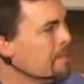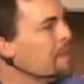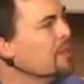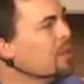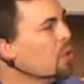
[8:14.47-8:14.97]

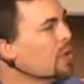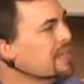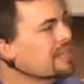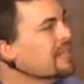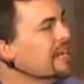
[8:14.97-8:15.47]
Maybe the Lord
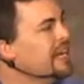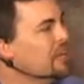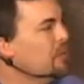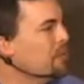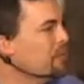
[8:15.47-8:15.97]
is
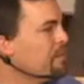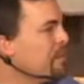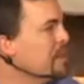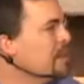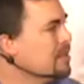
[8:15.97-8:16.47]
leading you
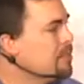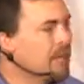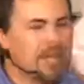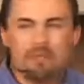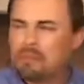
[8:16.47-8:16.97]
to
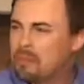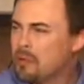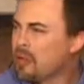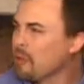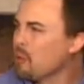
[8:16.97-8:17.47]
become a
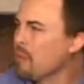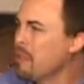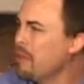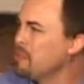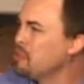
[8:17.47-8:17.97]
member here at Berea
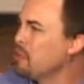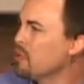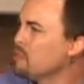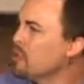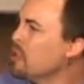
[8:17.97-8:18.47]
Baptist
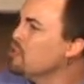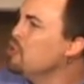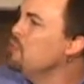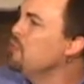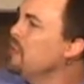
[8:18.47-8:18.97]
Church because
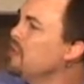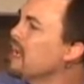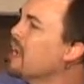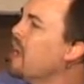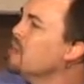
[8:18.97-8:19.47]
you feel
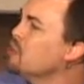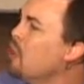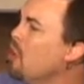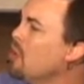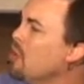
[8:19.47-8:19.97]
that God is
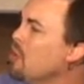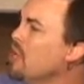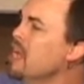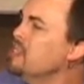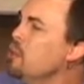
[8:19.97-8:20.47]
calling you
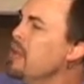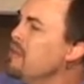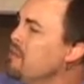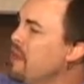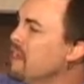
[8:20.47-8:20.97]
to
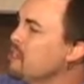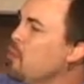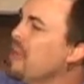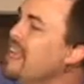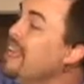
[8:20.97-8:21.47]
invest
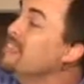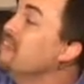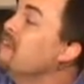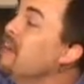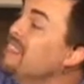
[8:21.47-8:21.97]
what He has
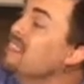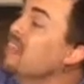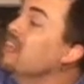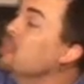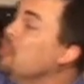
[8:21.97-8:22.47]

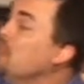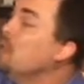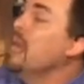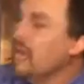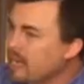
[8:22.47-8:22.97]
invested in
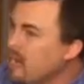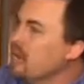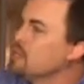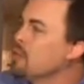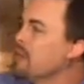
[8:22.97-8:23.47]
you in
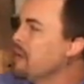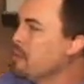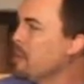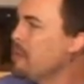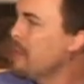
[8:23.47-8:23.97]
God's work here
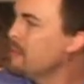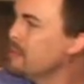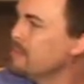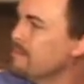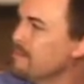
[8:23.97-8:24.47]
at Berea Baptist.